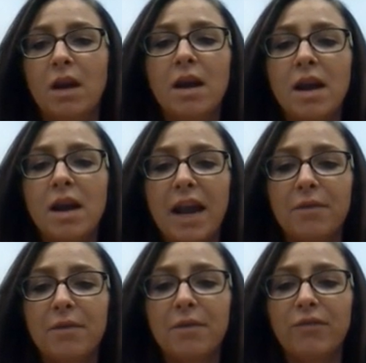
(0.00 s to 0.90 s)
And
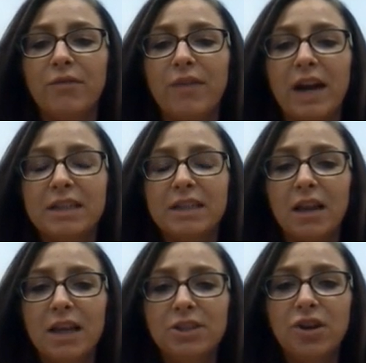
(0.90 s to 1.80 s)
revising
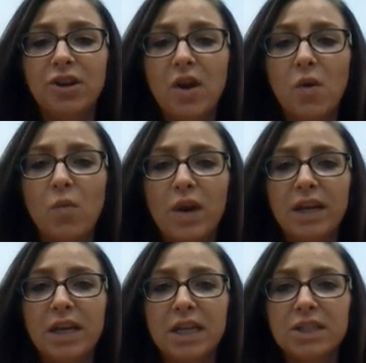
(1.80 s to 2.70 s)
knowledge,
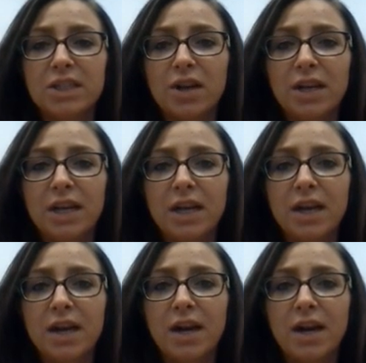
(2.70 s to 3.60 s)
we
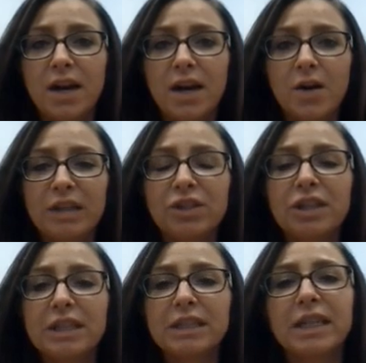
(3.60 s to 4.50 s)
started, when we
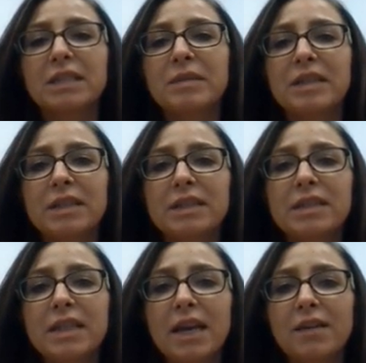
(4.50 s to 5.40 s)
took an assessment,
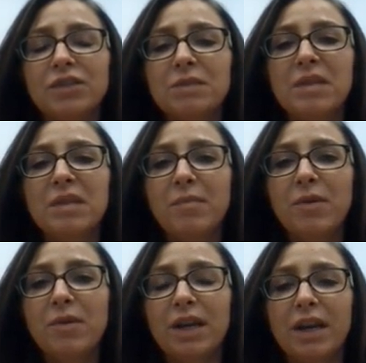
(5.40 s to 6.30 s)
instead of just me
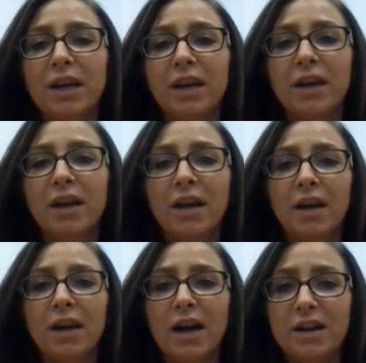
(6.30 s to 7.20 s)
putting
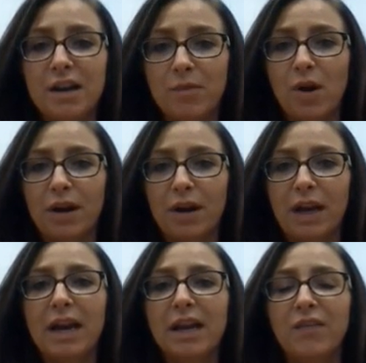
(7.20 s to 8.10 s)
a number on
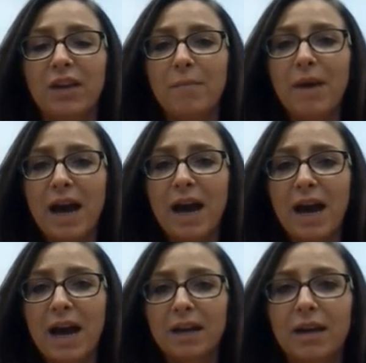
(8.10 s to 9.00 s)
it and giving it
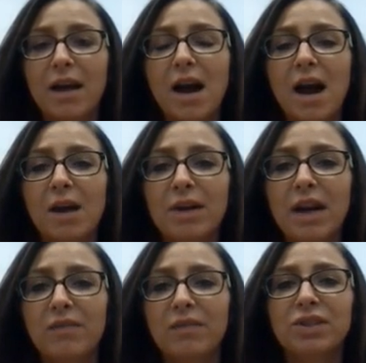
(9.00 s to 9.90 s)
back, I
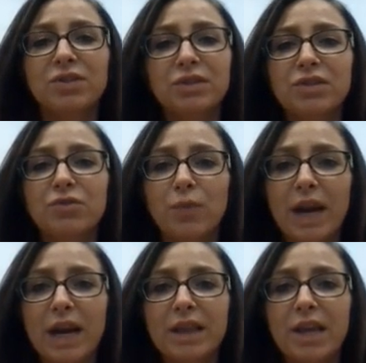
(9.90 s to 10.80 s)
would have the students
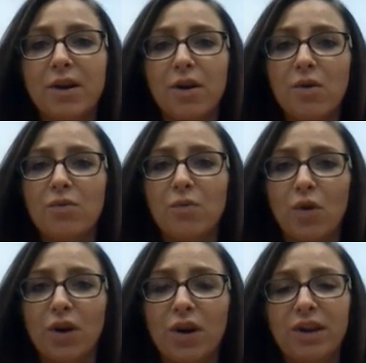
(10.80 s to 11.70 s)
grade their own
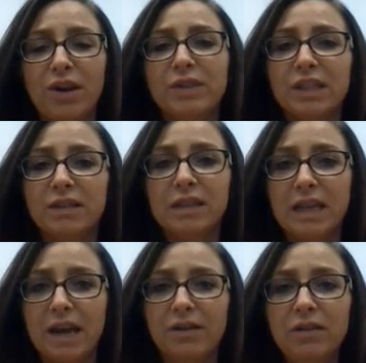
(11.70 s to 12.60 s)
work using the
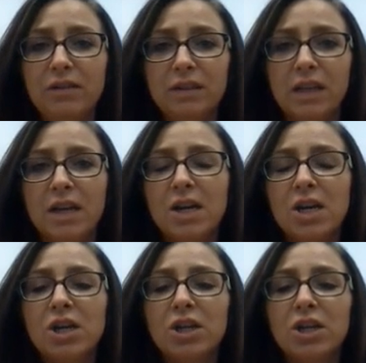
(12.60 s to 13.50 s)
scales
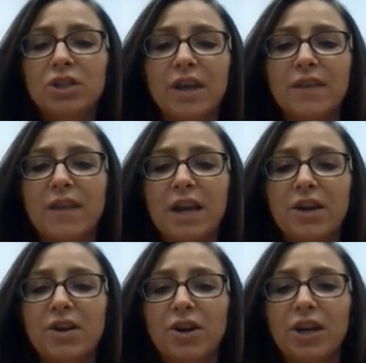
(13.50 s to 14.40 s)
so that
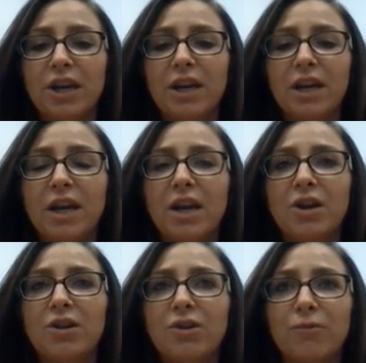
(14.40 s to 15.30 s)
they could
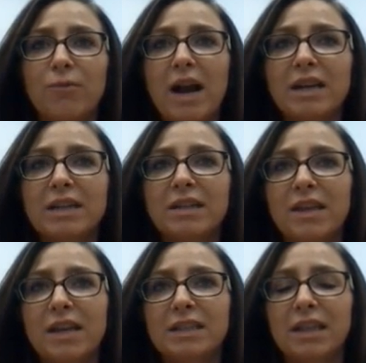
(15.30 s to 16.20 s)
correct the
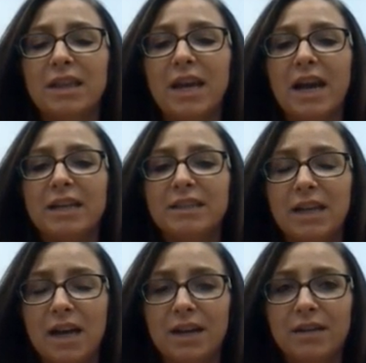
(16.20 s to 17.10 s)
things that they had
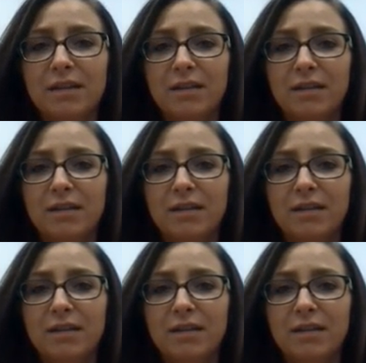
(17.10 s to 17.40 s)
done